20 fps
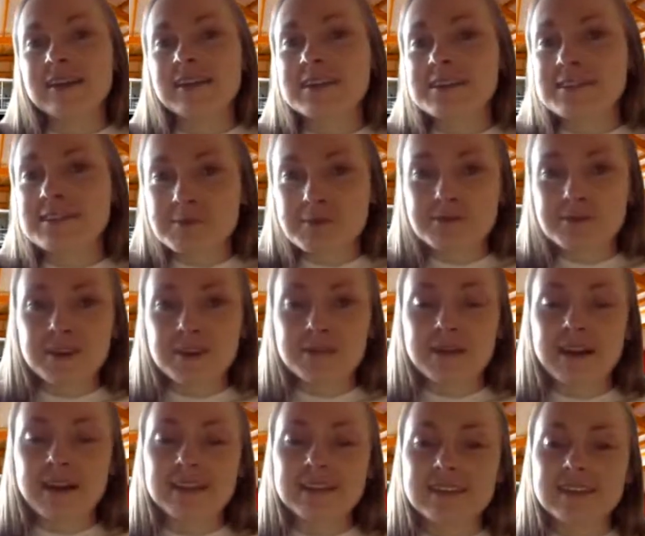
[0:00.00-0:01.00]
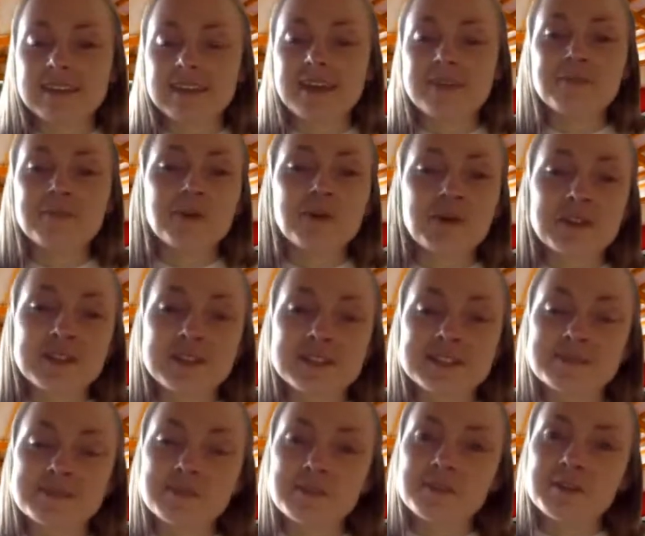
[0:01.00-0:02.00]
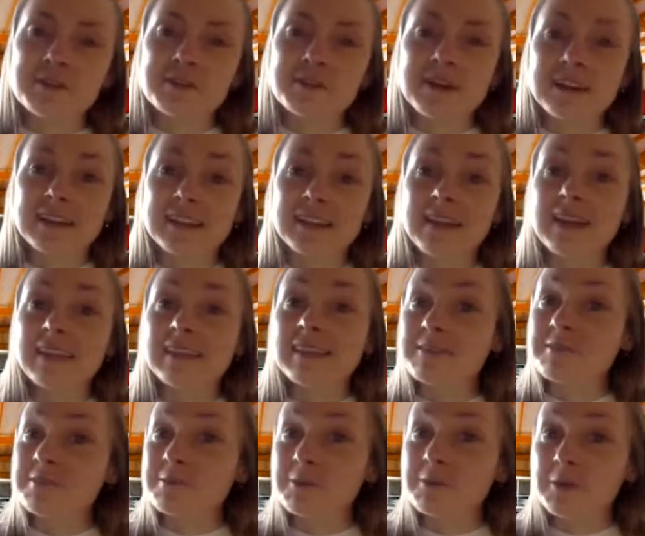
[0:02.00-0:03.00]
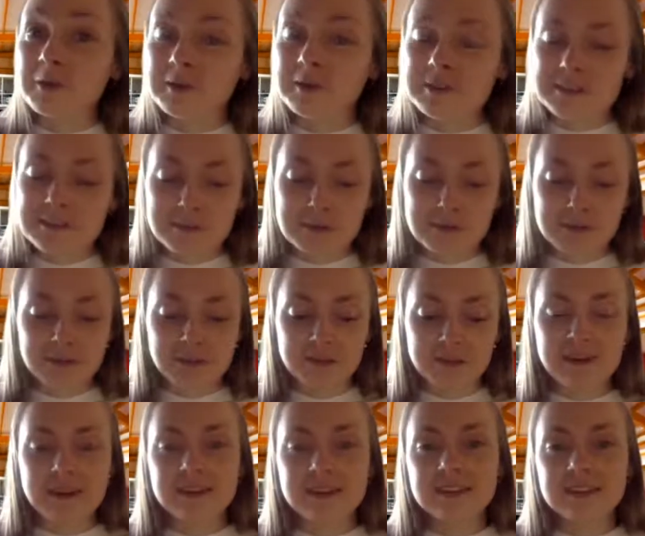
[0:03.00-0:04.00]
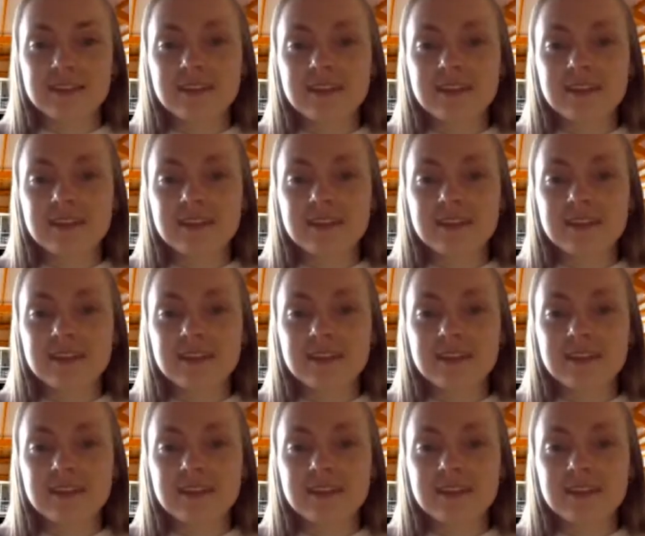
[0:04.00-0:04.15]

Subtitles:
customer feedback and more customer feedback and even more customer feedback.